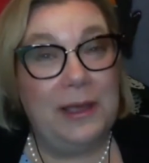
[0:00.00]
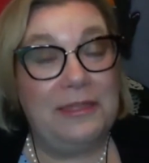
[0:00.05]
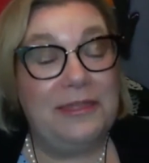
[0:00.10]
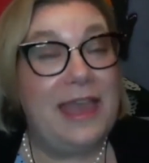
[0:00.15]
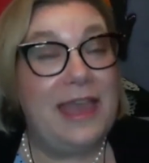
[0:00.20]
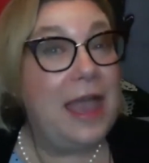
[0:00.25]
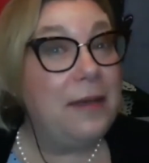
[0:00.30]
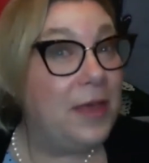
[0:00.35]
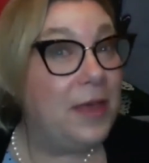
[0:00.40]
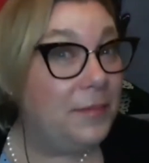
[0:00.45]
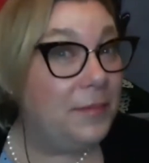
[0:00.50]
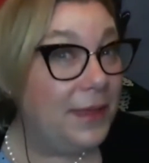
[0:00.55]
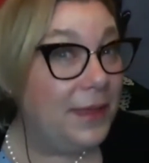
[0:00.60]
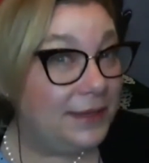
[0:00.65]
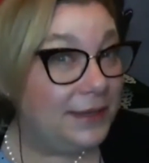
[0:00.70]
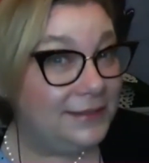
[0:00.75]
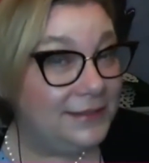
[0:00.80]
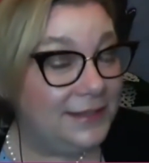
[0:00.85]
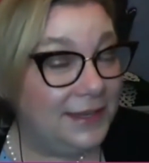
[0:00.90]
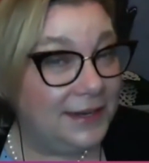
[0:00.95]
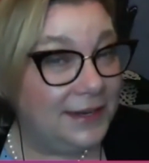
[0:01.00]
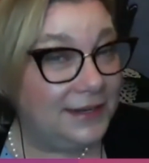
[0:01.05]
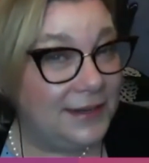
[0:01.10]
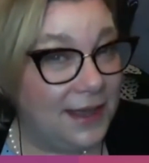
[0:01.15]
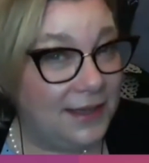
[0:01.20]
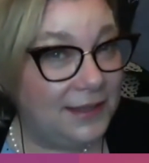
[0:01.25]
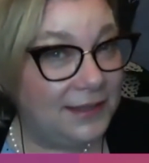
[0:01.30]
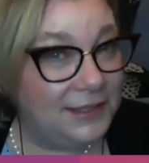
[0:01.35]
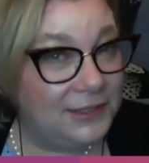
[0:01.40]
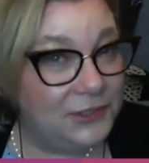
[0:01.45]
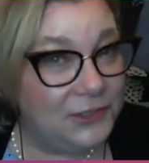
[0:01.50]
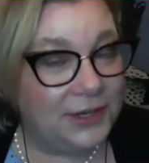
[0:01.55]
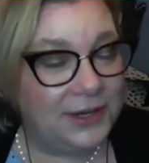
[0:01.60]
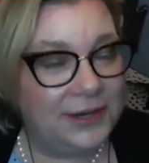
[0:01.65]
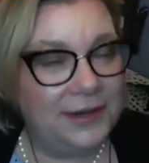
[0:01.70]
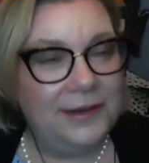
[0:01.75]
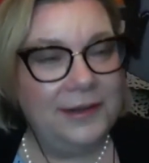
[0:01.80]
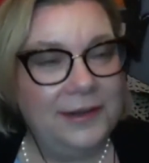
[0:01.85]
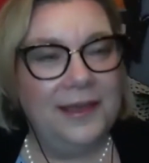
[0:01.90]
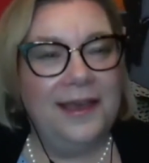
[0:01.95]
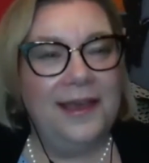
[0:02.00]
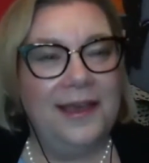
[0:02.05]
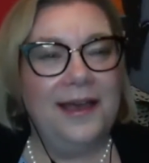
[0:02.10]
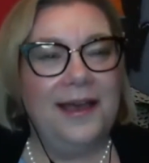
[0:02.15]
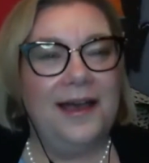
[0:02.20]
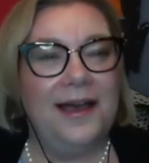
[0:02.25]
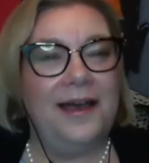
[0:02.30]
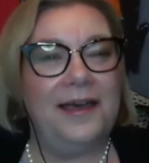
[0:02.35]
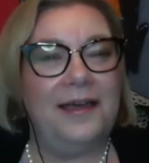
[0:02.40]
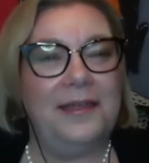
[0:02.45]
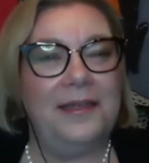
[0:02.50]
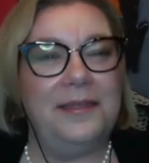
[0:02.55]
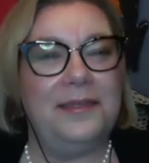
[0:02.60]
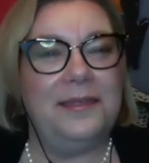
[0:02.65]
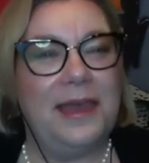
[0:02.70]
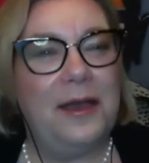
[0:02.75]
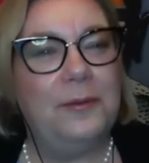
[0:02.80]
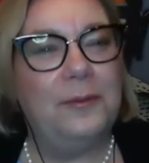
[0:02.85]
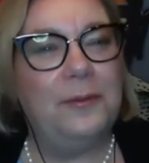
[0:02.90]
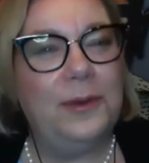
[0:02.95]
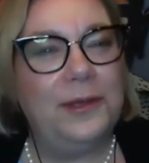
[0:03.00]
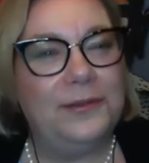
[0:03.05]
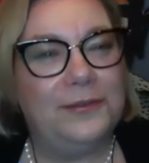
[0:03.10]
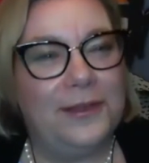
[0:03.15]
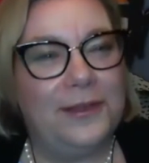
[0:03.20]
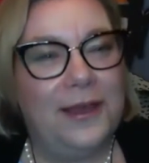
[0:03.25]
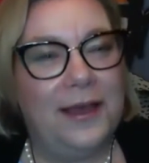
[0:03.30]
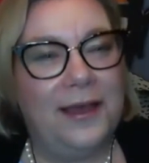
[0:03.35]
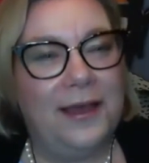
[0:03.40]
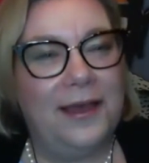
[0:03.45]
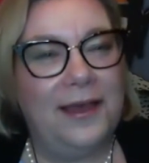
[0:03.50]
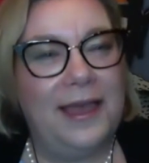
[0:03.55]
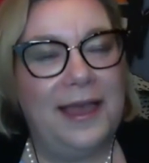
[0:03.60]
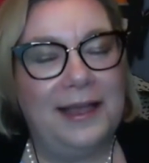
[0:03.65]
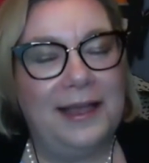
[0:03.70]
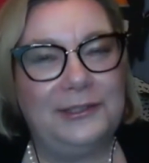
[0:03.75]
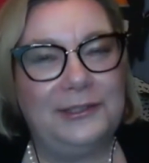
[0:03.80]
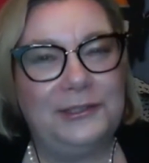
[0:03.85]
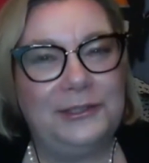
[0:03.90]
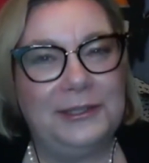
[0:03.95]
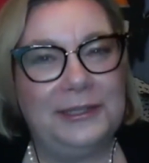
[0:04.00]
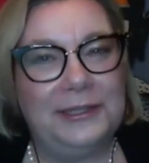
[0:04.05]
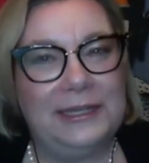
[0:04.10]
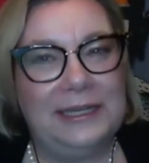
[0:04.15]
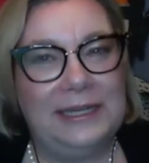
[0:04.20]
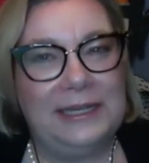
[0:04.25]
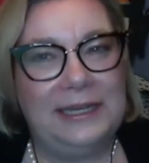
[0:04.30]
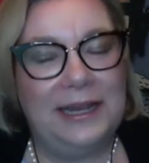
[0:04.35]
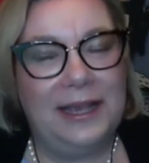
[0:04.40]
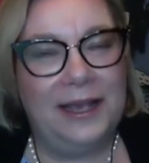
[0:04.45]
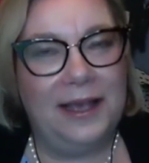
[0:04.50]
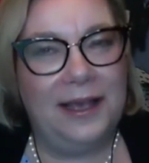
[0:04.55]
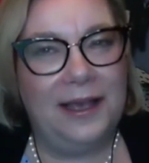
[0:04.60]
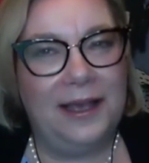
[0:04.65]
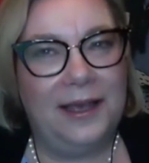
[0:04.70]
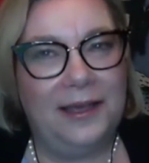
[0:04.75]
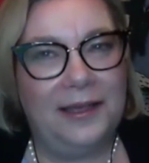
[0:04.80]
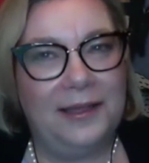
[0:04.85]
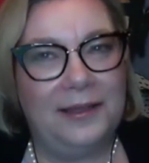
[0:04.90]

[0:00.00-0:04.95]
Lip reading: with MMX technology that was actually